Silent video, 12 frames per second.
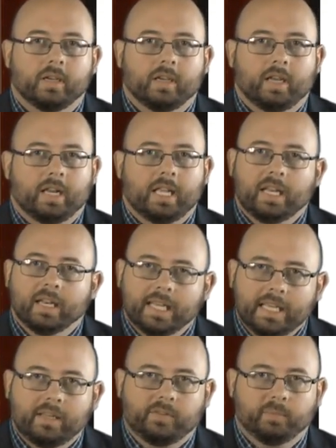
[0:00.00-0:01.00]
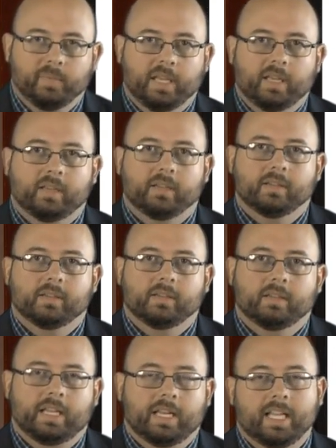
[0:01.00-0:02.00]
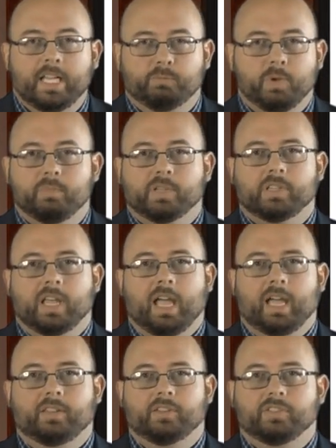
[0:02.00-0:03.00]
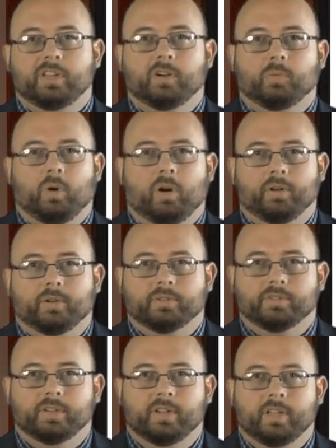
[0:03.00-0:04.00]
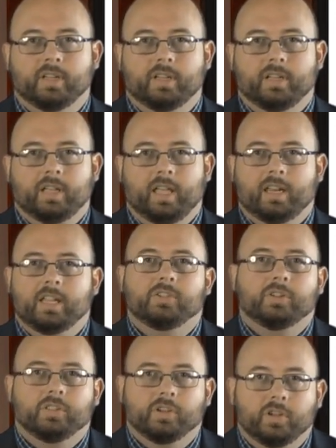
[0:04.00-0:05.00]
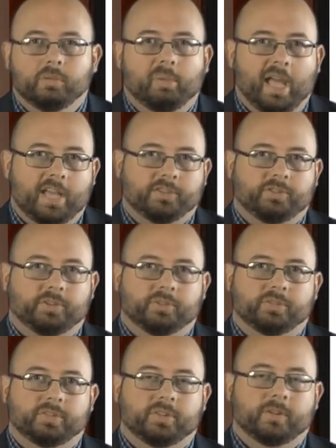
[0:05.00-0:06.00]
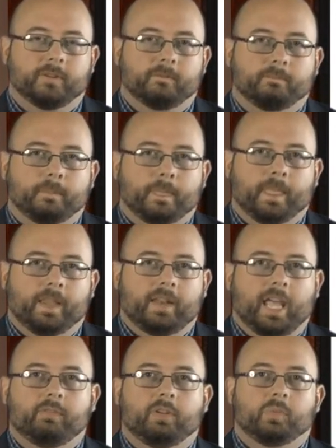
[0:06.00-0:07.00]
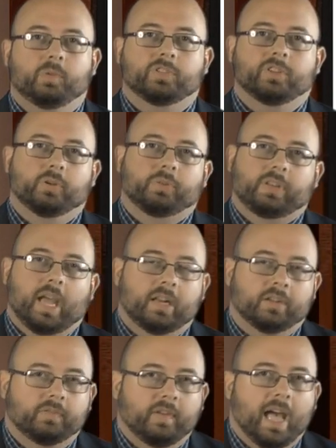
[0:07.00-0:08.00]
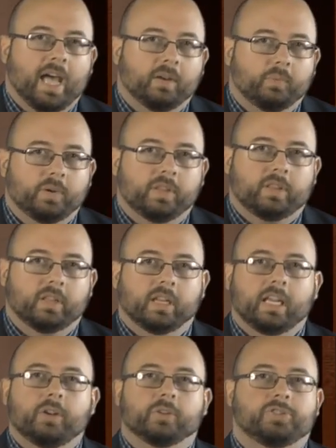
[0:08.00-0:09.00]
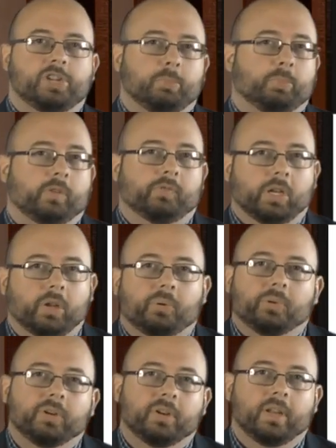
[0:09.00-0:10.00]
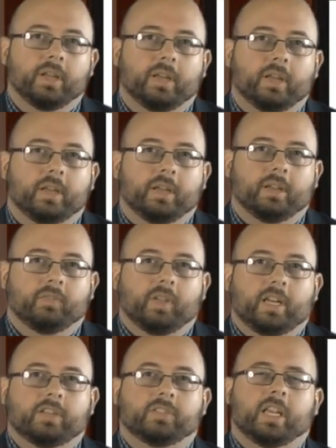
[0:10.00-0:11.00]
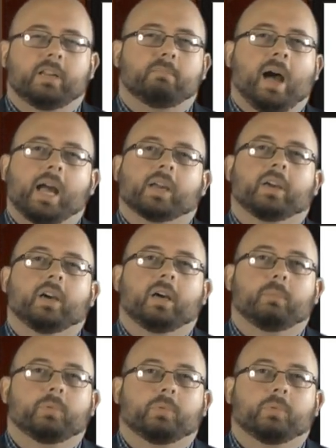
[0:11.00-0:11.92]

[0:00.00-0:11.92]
And He leads me. He leads me beside the still waters and into the good pastures. David was so satisfied with the leadership of the Lord that he said, my cup